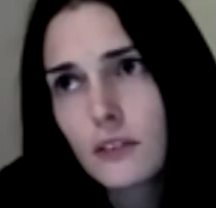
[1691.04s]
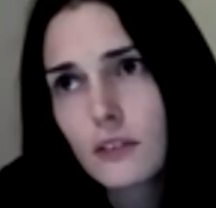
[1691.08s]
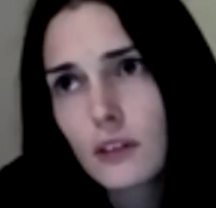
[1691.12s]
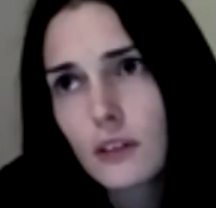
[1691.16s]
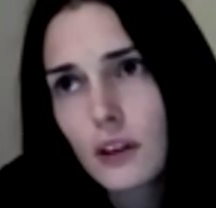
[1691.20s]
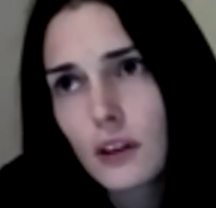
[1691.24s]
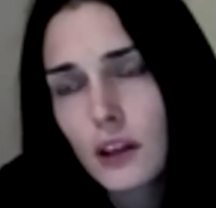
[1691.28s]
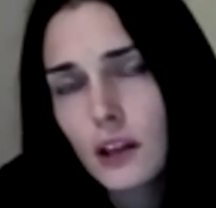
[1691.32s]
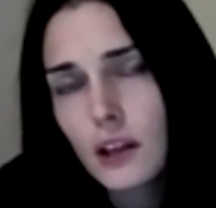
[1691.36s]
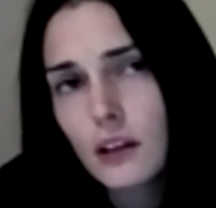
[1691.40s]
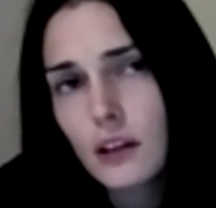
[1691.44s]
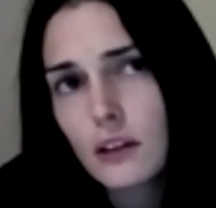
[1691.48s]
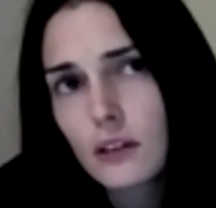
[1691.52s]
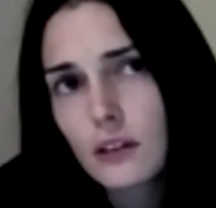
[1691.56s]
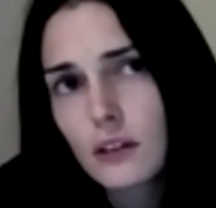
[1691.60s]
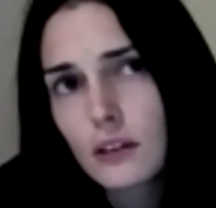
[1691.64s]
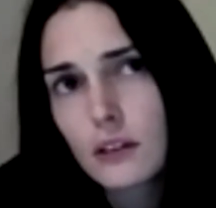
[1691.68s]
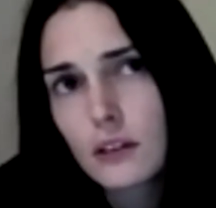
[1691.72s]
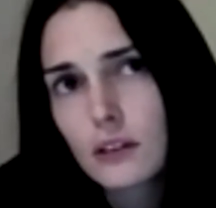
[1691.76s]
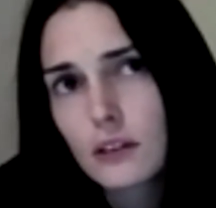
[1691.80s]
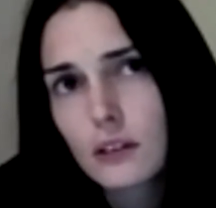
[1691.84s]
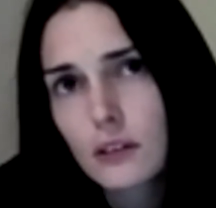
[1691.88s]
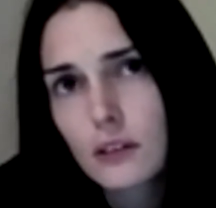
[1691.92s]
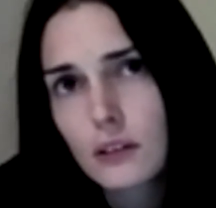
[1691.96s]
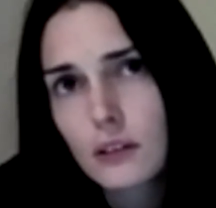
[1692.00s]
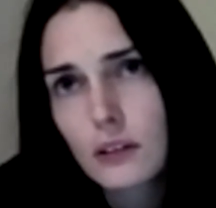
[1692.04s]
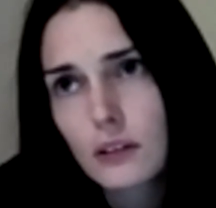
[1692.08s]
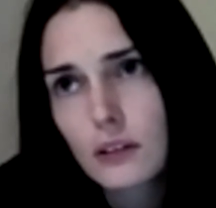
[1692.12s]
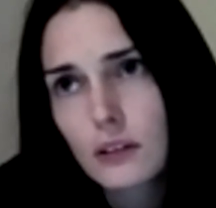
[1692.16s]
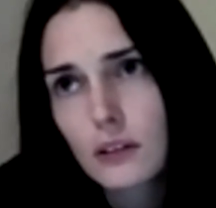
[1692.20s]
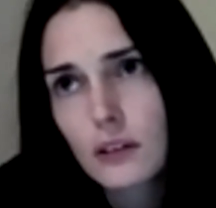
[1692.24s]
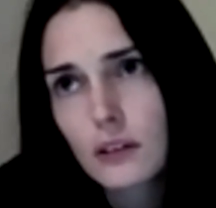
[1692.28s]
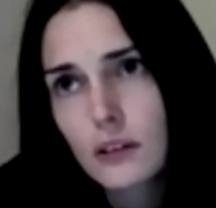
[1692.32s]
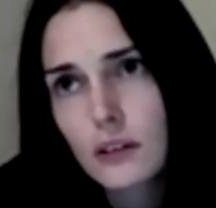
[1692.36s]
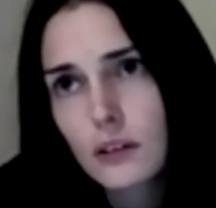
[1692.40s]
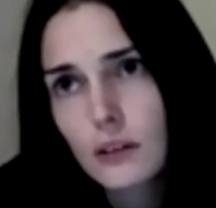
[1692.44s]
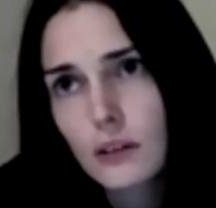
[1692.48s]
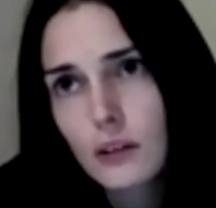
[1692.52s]
think
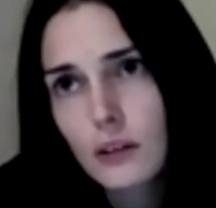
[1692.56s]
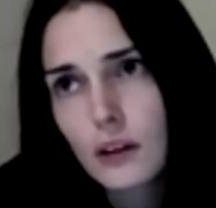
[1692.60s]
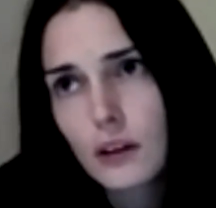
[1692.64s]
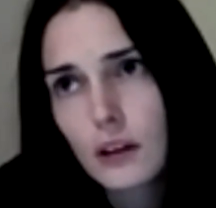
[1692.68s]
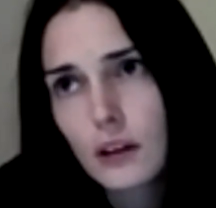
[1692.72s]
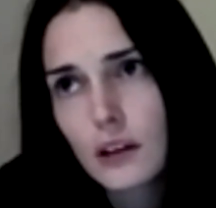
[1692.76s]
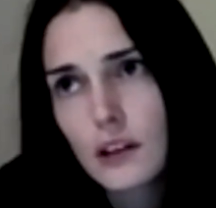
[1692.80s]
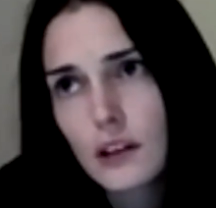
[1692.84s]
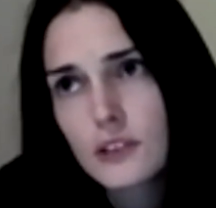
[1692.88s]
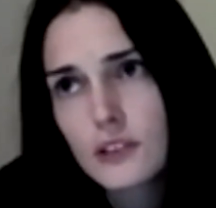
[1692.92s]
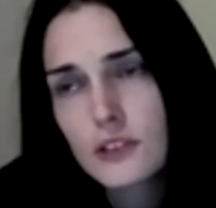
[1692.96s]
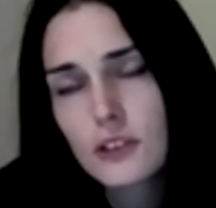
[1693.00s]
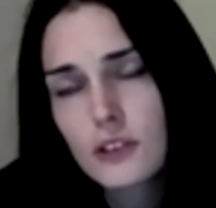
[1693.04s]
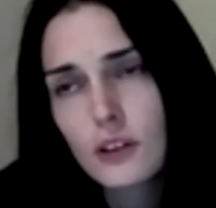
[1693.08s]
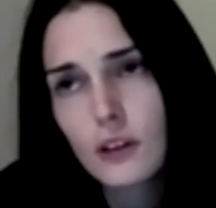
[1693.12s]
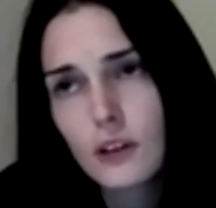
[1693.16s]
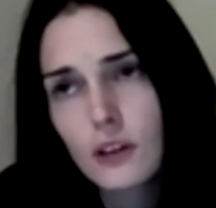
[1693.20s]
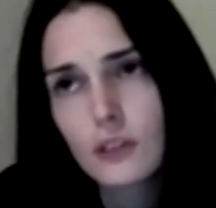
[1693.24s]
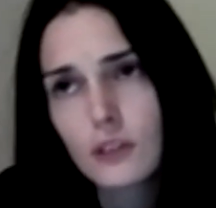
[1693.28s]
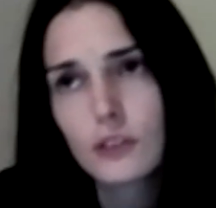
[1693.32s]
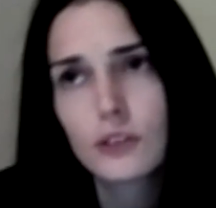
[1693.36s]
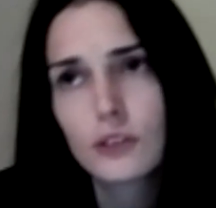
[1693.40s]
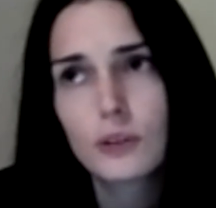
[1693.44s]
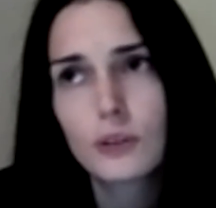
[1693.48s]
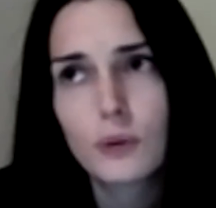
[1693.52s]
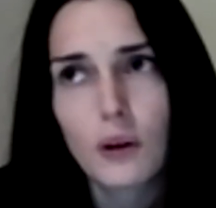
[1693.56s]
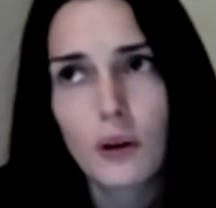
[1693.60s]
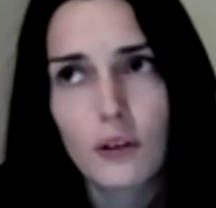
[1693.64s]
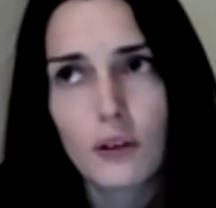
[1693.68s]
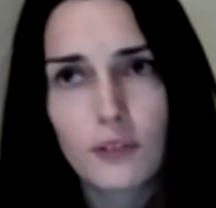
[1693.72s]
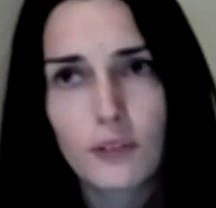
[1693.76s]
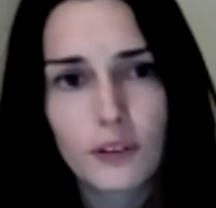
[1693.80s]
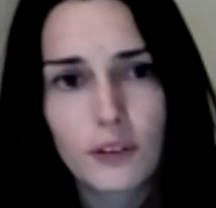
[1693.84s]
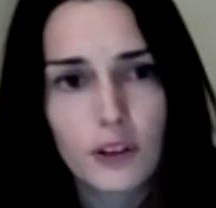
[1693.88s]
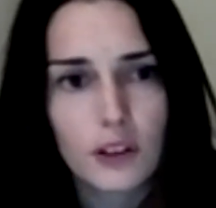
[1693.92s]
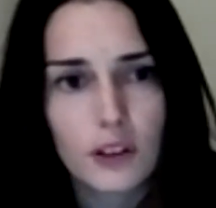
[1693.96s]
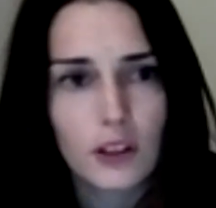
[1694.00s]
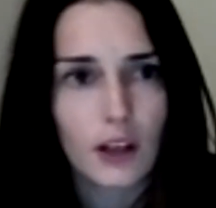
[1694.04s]
it's not too
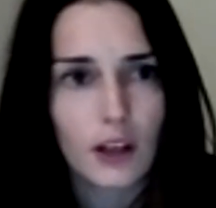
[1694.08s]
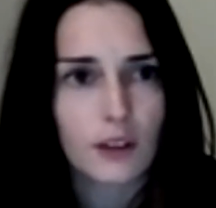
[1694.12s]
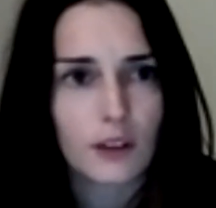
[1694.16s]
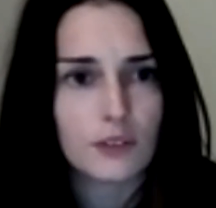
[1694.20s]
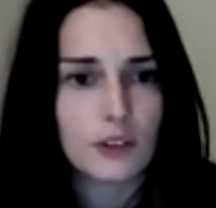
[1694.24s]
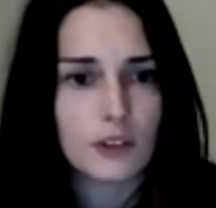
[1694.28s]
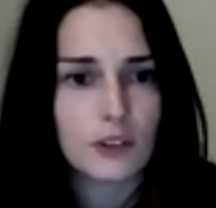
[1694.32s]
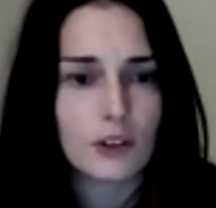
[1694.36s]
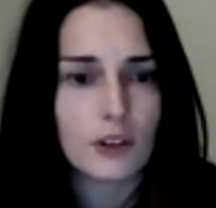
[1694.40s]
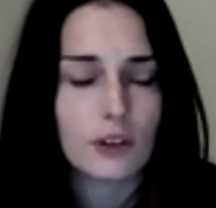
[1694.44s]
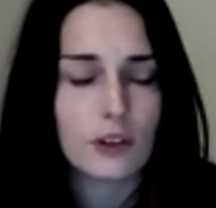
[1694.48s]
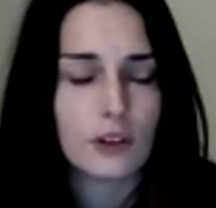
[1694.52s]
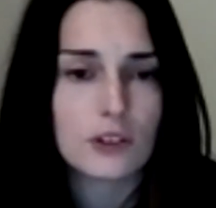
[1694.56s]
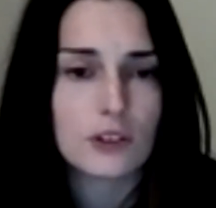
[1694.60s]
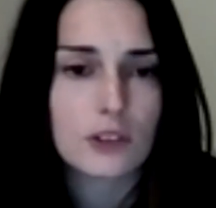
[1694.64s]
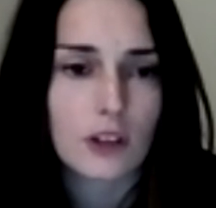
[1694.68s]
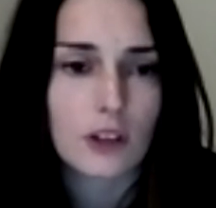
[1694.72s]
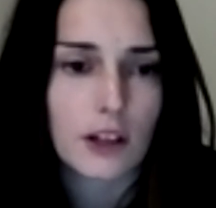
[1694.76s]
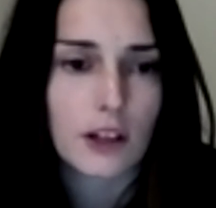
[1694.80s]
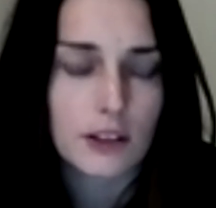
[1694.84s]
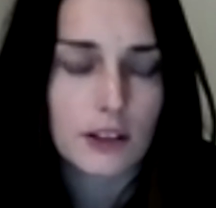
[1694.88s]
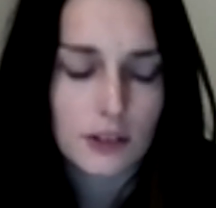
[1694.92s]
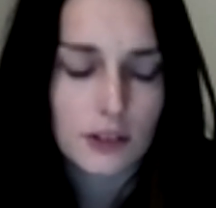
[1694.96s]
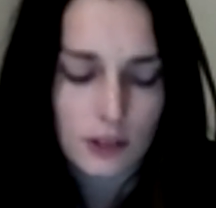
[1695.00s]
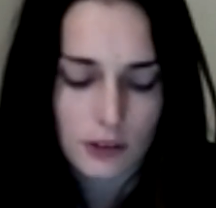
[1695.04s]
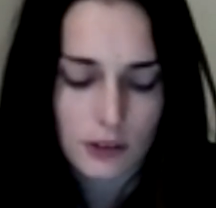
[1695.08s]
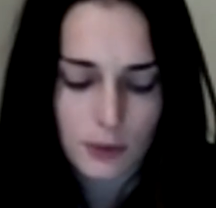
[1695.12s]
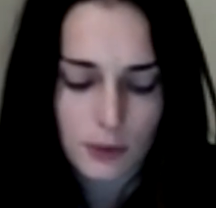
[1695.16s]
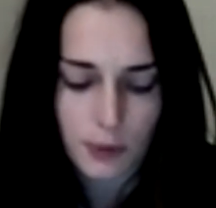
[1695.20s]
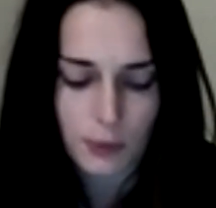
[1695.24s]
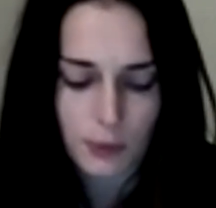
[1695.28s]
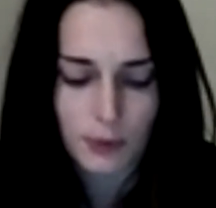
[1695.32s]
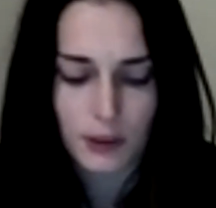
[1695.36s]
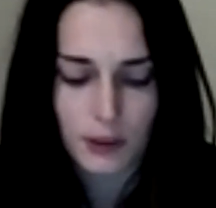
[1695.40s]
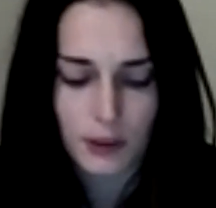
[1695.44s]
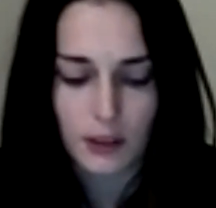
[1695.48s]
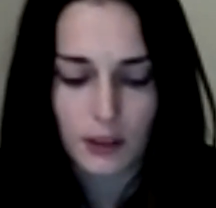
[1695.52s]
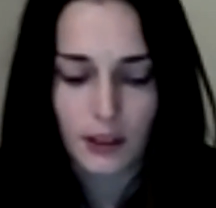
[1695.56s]
often that you have to go to site, so it's
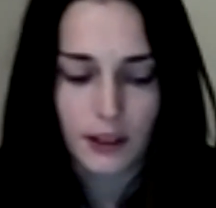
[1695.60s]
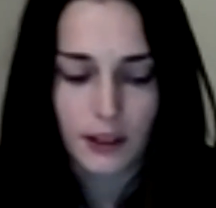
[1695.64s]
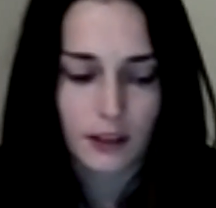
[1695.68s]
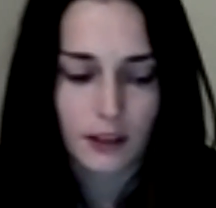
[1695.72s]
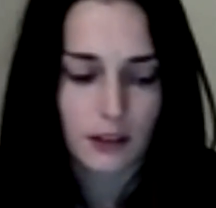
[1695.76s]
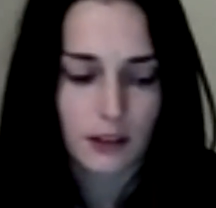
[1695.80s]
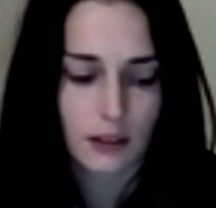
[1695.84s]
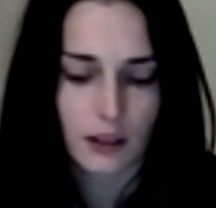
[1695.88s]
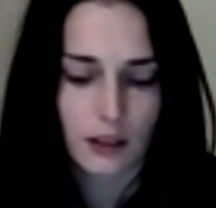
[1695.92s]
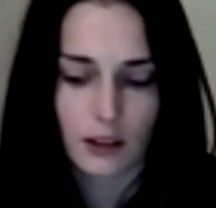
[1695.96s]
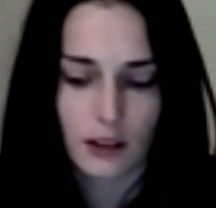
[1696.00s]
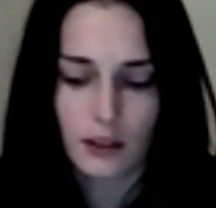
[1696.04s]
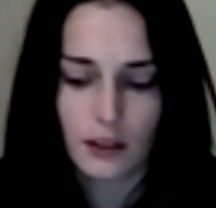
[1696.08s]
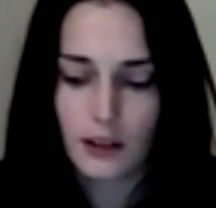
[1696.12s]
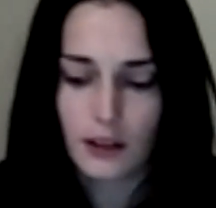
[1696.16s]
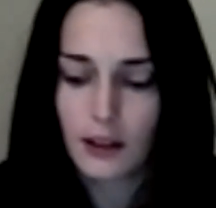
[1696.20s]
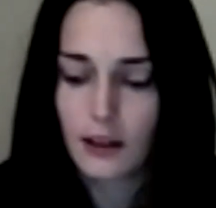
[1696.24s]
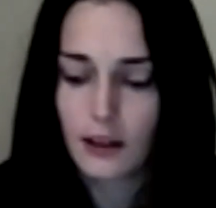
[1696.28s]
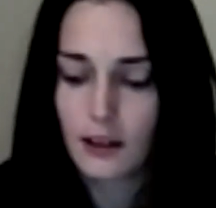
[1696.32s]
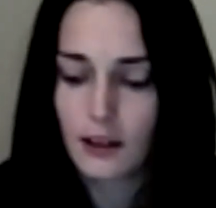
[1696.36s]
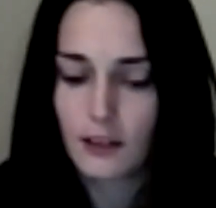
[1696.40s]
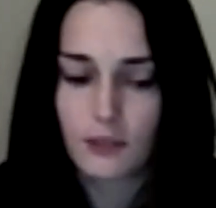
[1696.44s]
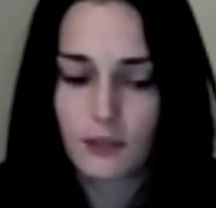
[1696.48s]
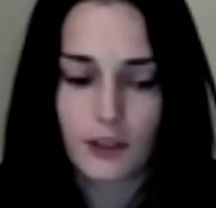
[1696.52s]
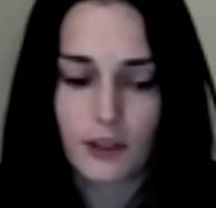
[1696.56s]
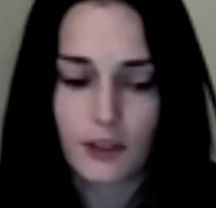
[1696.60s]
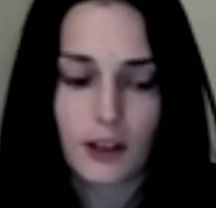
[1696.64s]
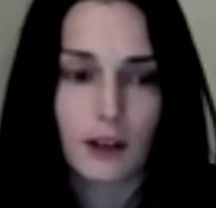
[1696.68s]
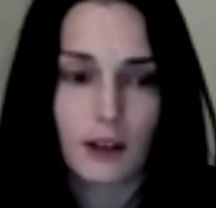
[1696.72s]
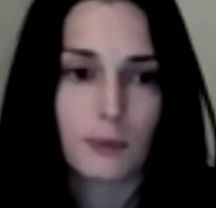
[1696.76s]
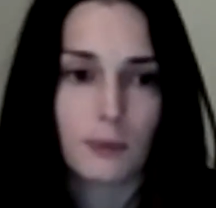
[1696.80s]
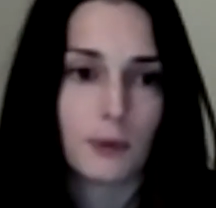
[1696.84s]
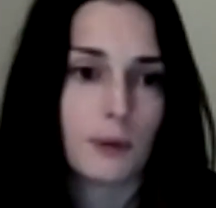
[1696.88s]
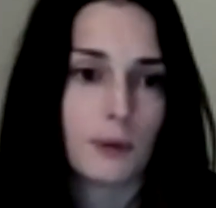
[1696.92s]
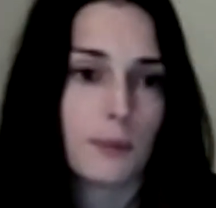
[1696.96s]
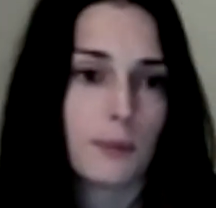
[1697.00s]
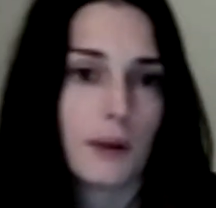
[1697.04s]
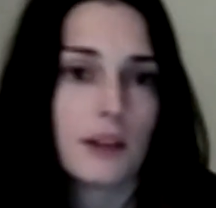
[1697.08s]
probably like every couple
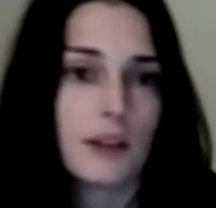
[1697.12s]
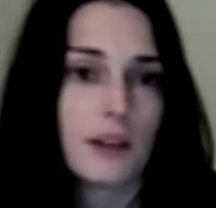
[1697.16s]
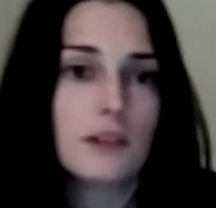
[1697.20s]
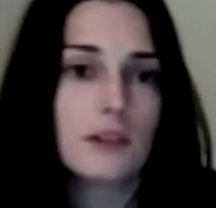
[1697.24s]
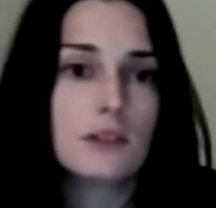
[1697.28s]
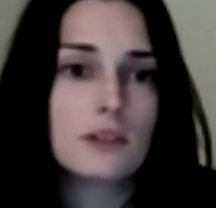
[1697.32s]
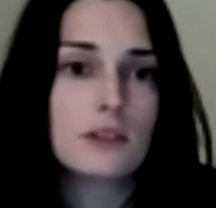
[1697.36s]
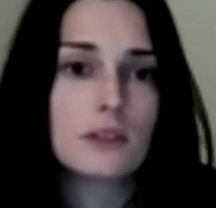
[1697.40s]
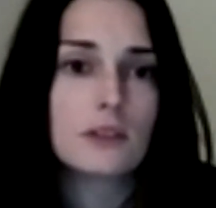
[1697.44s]
of months.